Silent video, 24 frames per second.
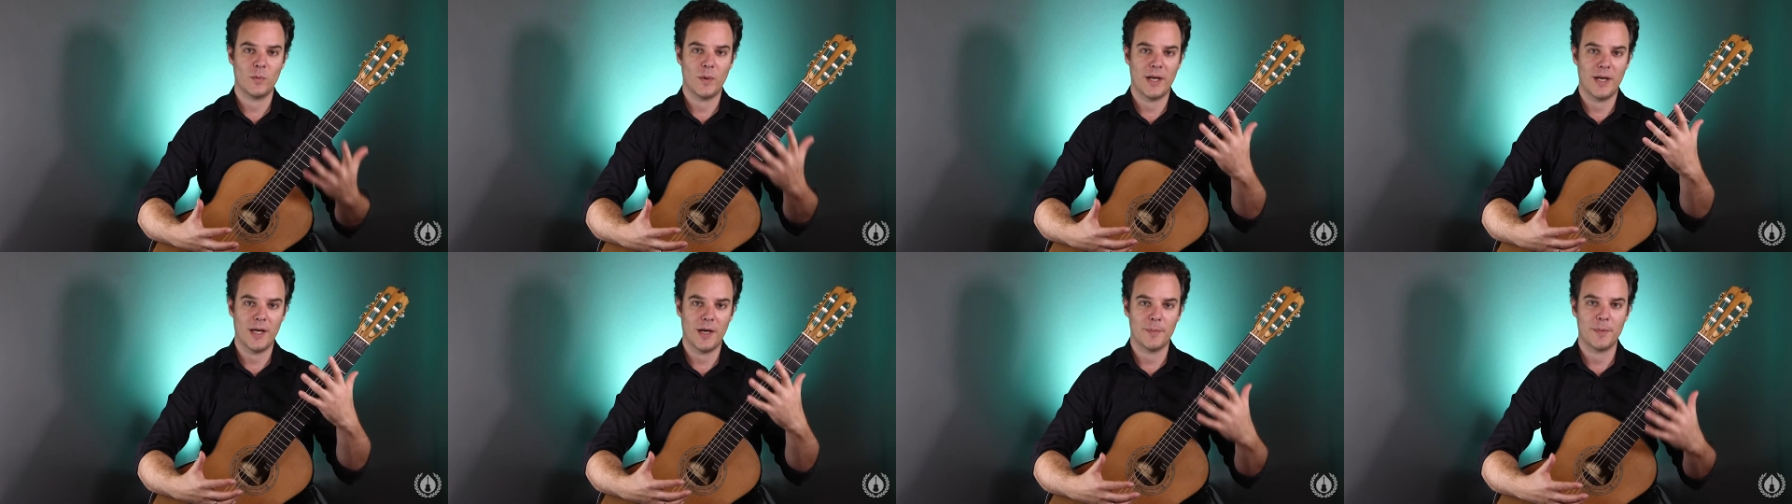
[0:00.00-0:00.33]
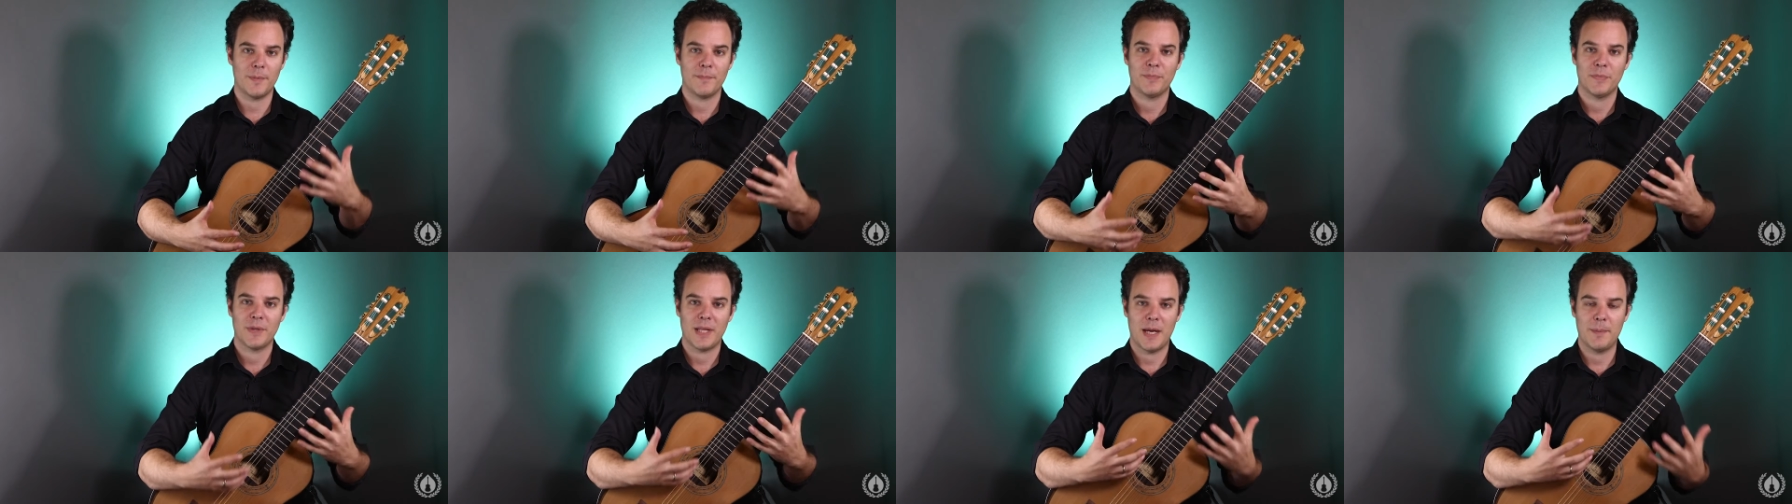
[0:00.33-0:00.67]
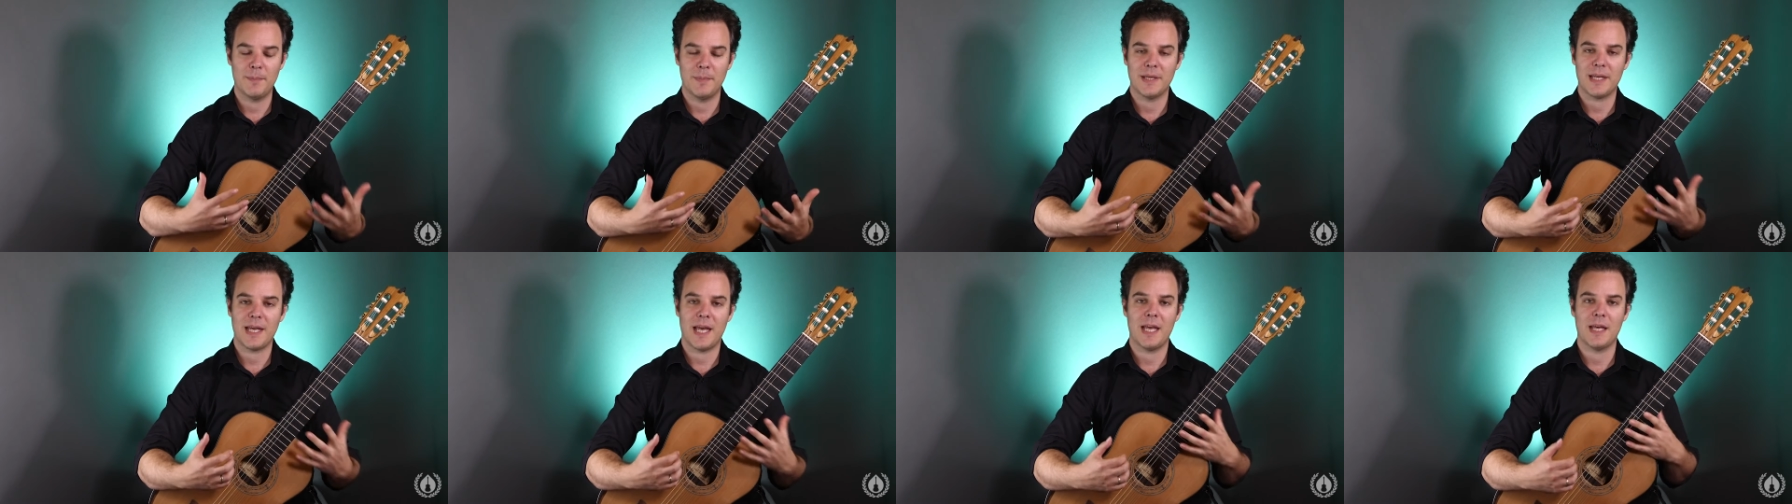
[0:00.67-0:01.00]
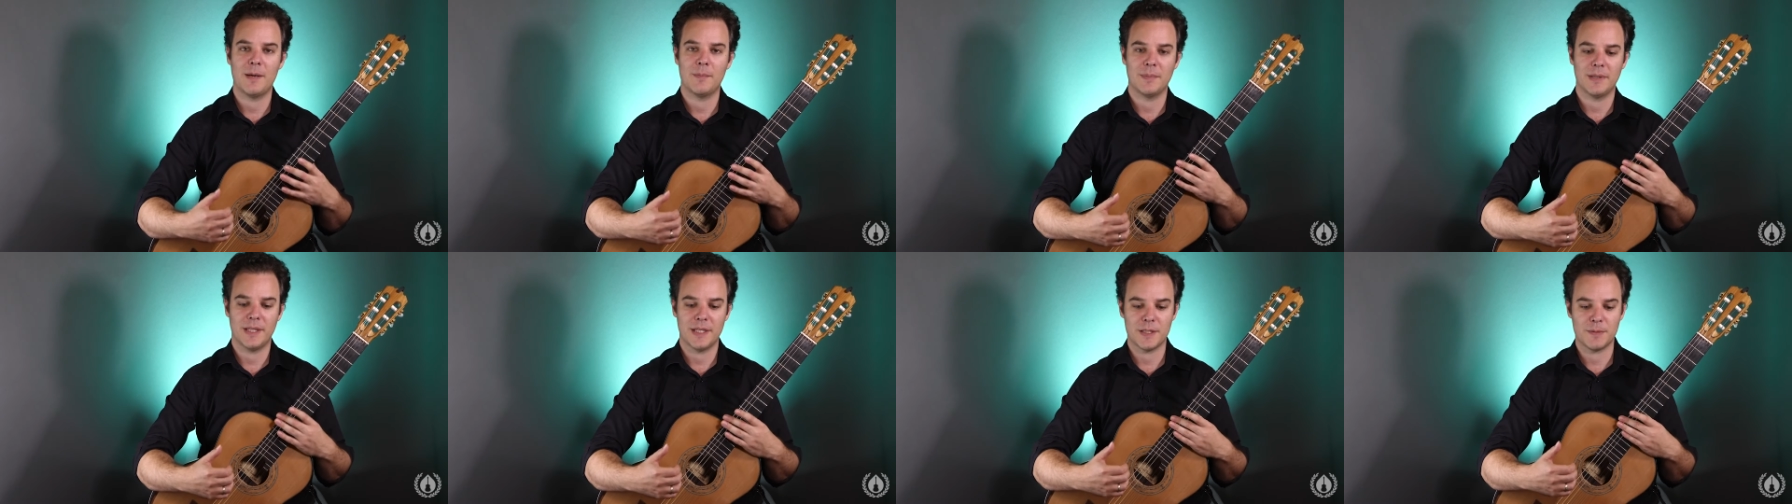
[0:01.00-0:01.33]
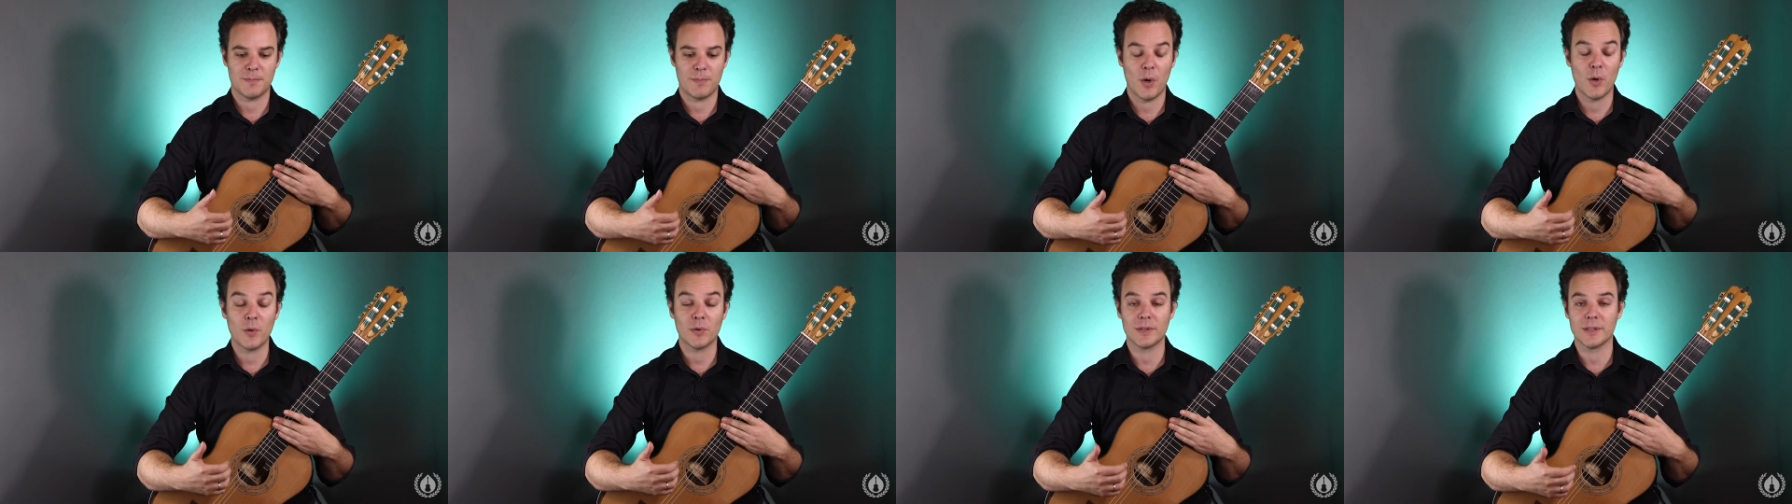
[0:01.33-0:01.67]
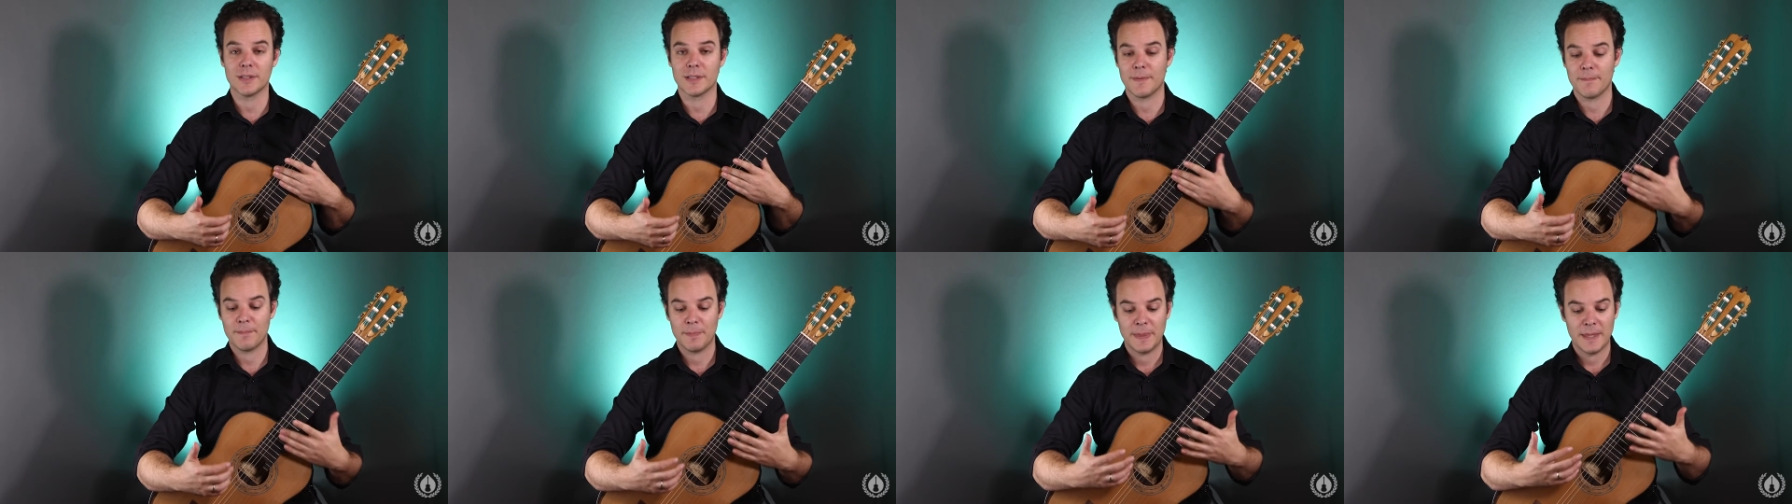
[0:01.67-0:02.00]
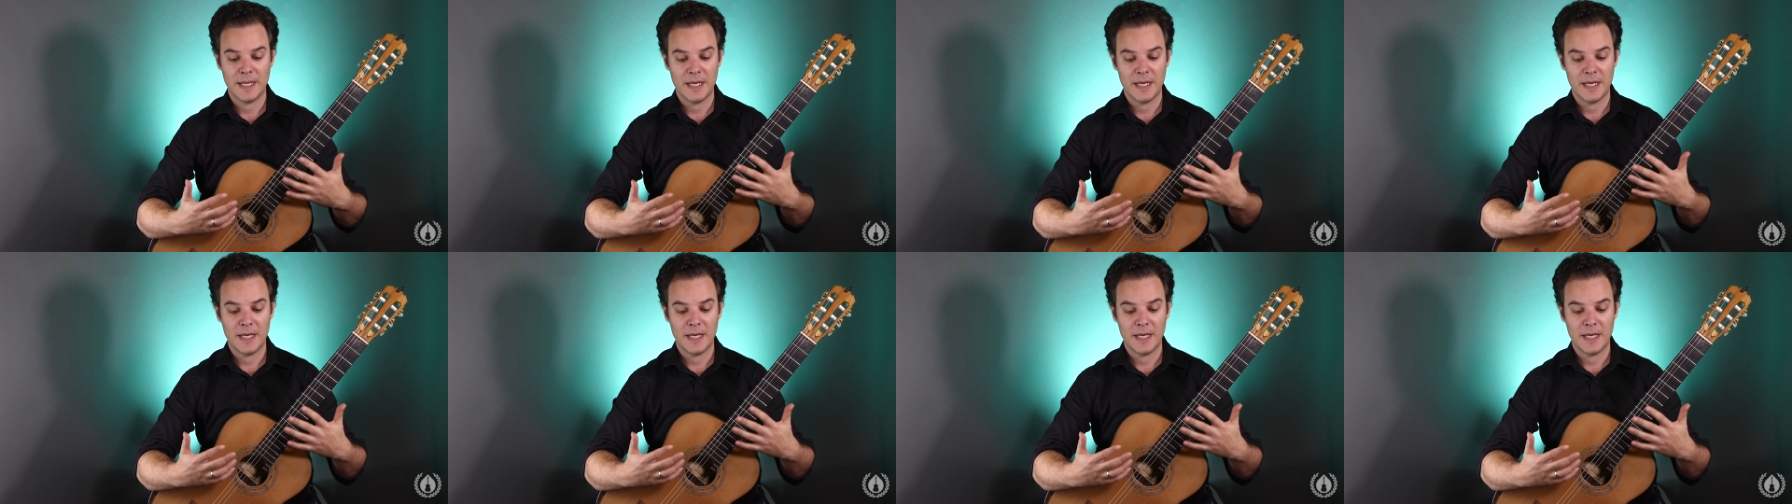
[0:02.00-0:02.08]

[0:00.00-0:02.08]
went up and became less potent.